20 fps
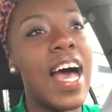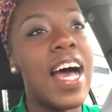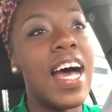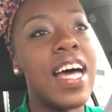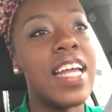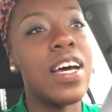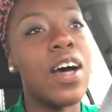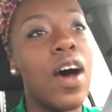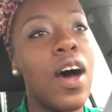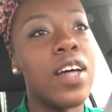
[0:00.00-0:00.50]
I
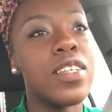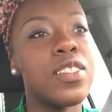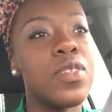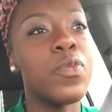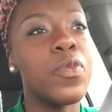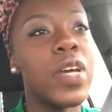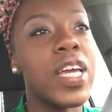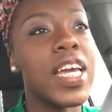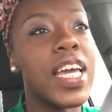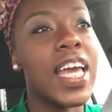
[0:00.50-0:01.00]
had an
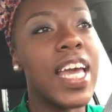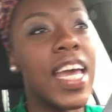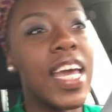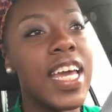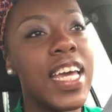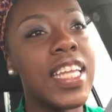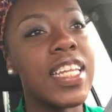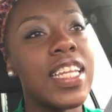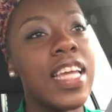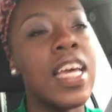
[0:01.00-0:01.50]
awesome
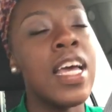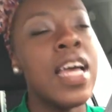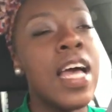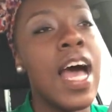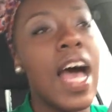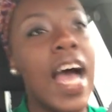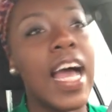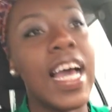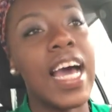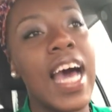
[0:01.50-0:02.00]
weekend.
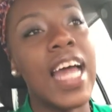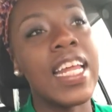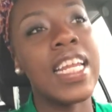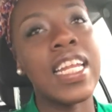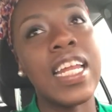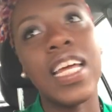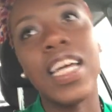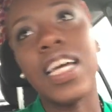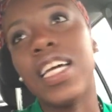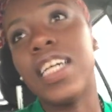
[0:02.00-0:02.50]
I got
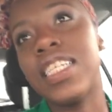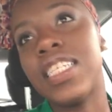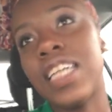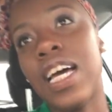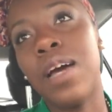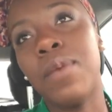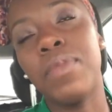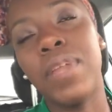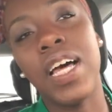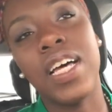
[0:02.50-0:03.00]
in at a good
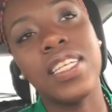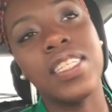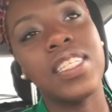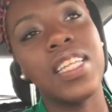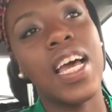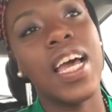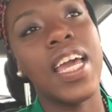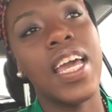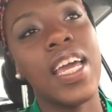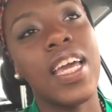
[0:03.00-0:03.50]
time last
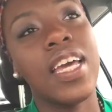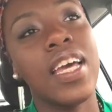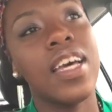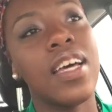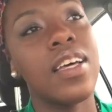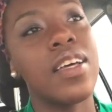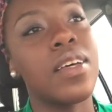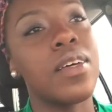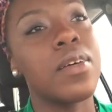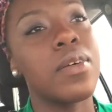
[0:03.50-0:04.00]
night.
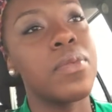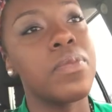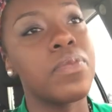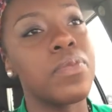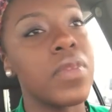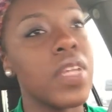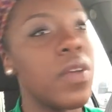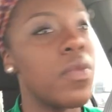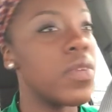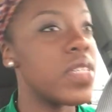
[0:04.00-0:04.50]

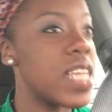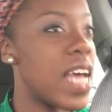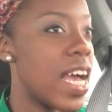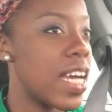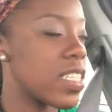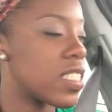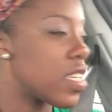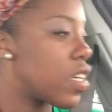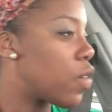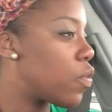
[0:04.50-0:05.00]
Um, it was
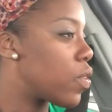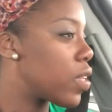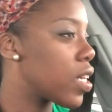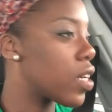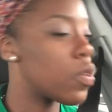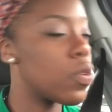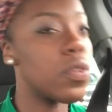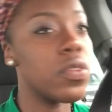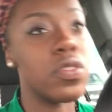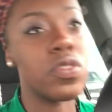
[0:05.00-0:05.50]
actually a
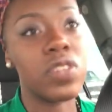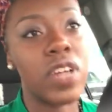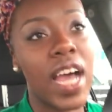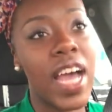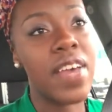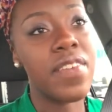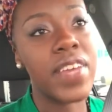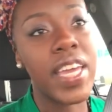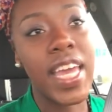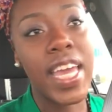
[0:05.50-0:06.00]
really cool
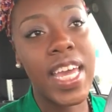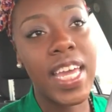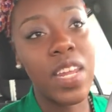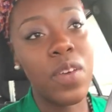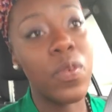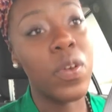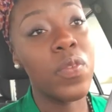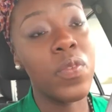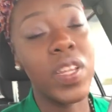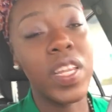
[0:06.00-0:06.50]
drive in.
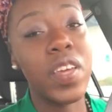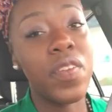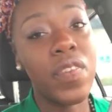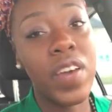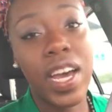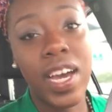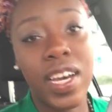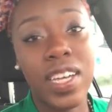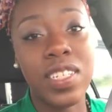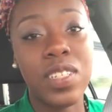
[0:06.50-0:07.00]
It went really
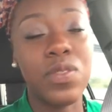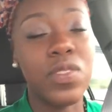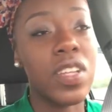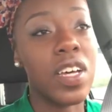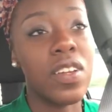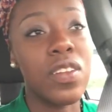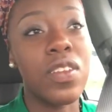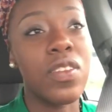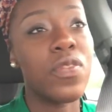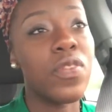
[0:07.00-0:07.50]
fast. I was
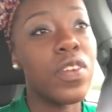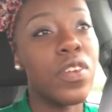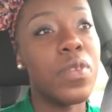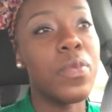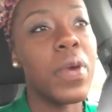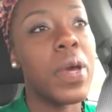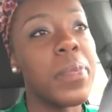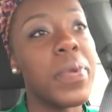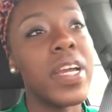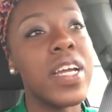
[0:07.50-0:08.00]
talking on the phone to
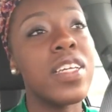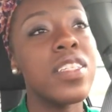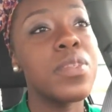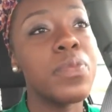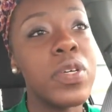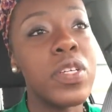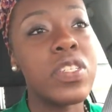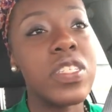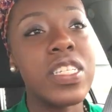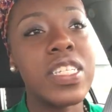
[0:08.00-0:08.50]
my parents
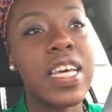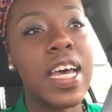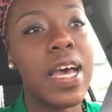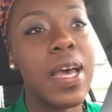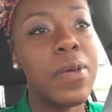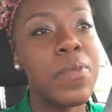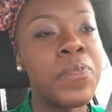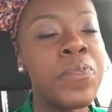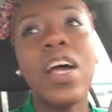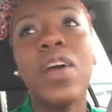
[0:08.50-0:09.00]
most of the
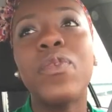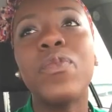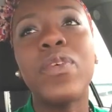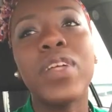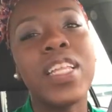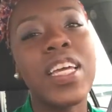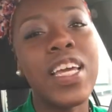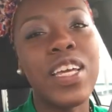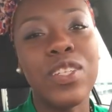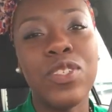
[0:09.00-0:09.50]
time. I
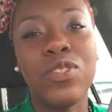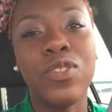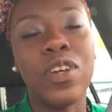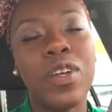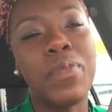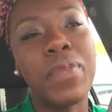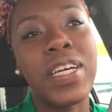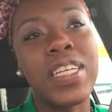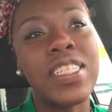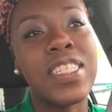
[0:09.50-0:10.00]
really
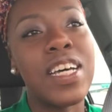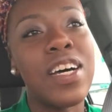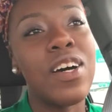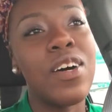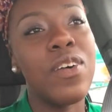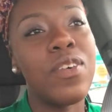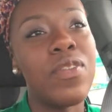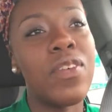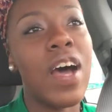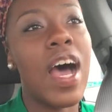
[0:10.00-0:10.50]
enjoyed
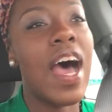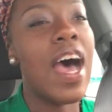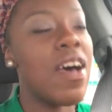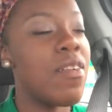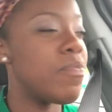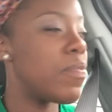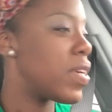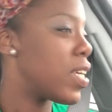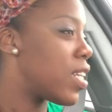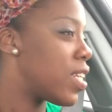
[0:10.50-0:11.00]
myself. I
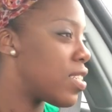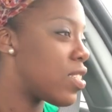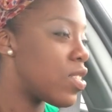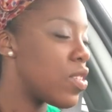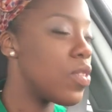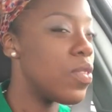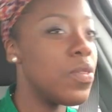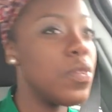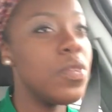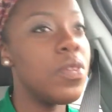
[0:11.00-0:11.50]
haven't been
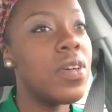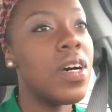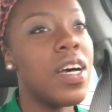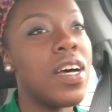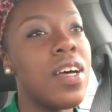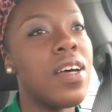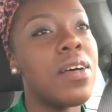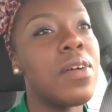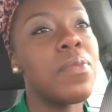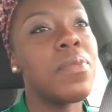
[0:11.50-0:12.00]
to
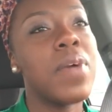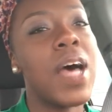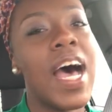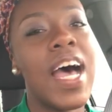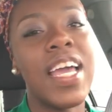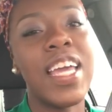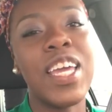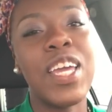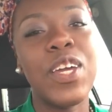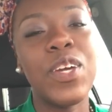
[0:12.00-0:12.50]
um,
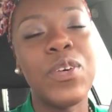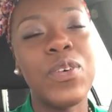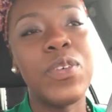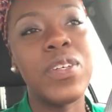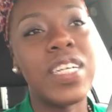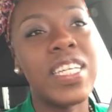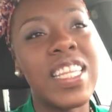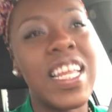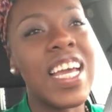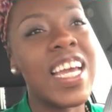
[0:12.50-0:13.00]

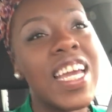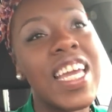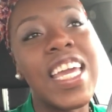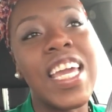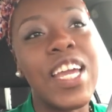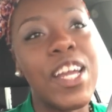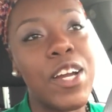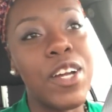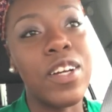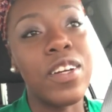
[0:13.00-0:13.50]
IU in like a
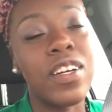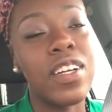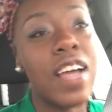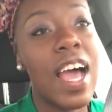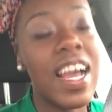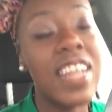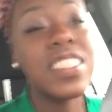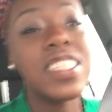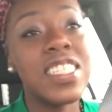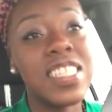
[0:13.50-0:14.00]
year,
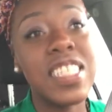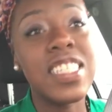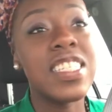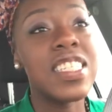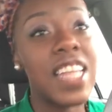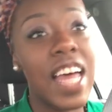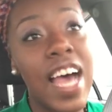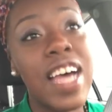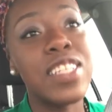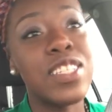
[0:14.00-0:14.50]
actually
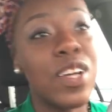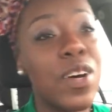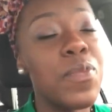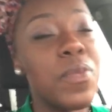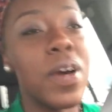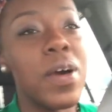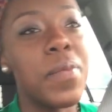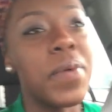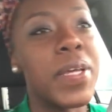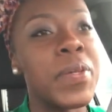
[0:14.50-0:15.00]
since last
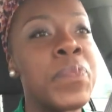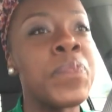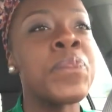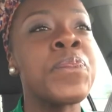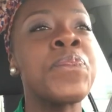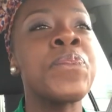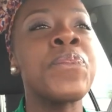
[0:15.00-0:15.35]
homecoming.